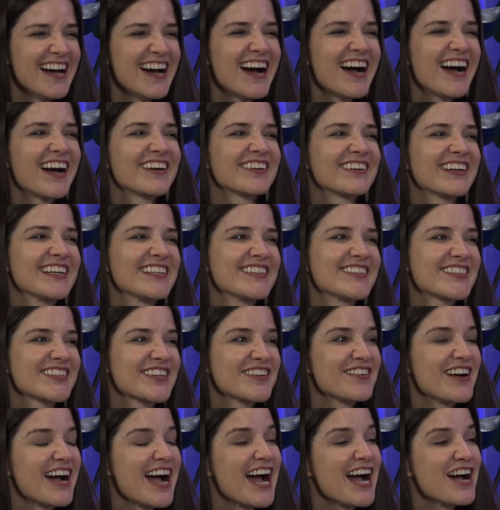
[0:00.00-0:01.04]
All right,
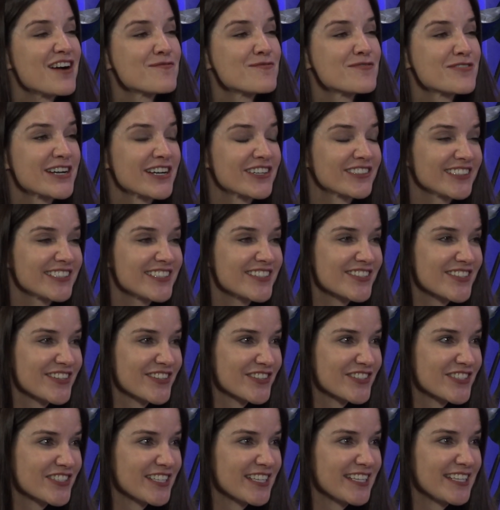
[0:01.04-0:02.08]
so I want our
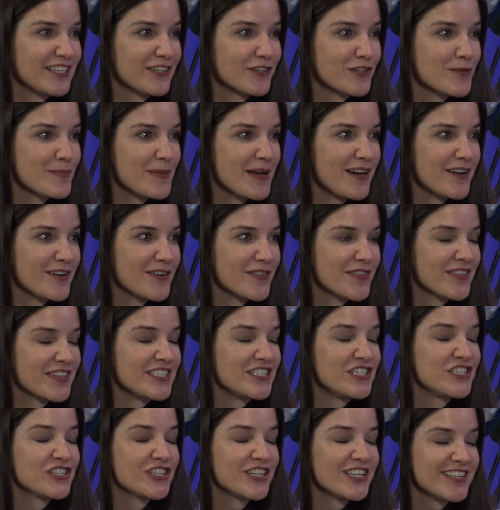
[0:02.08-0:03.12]
listeners to hear about the
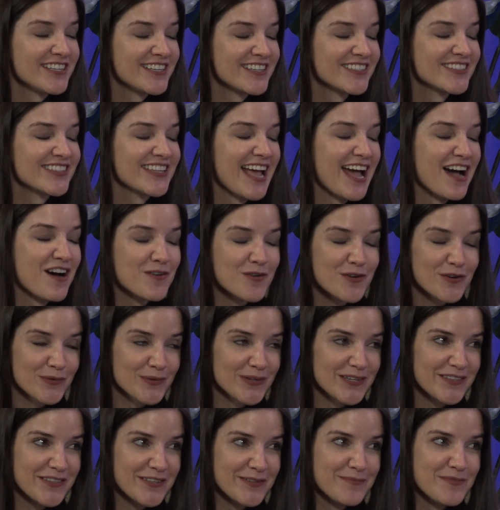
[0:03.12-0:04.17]
genius
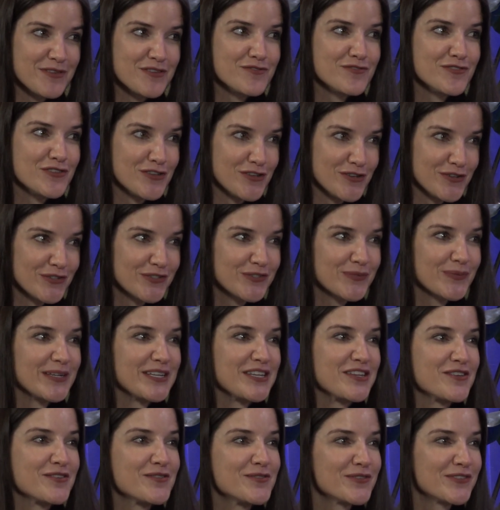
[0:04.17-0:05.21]
algorithm you use
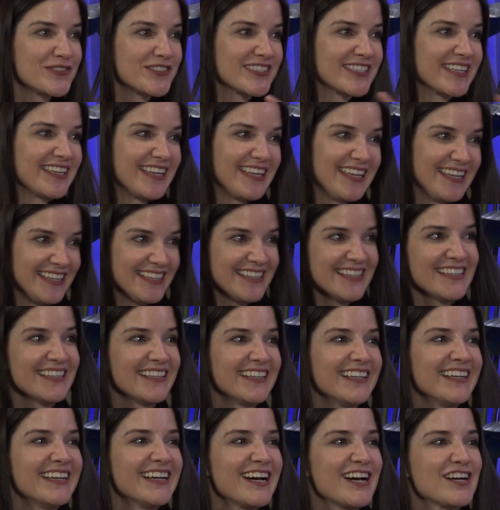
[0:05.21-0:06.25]
when you see
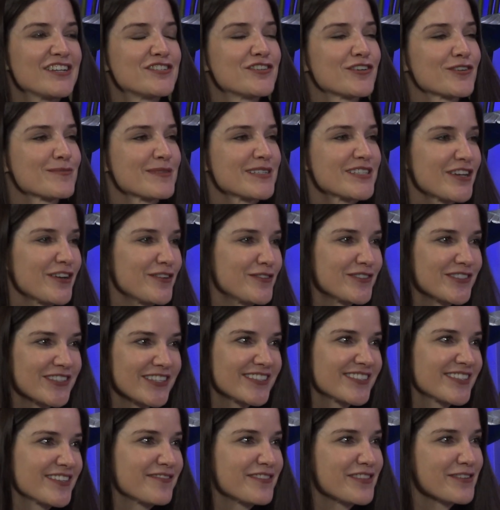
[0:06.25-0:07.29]
a
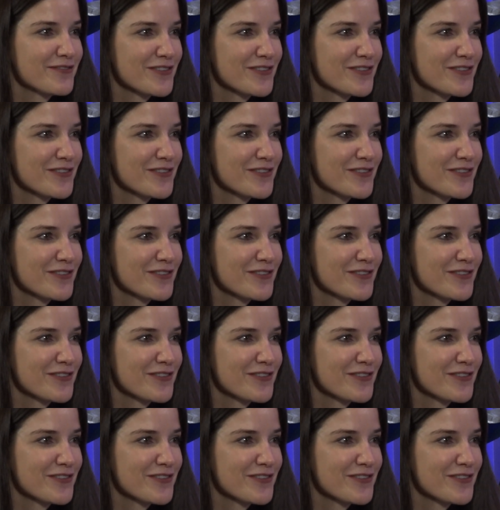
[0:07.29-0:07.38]
dermatosis of the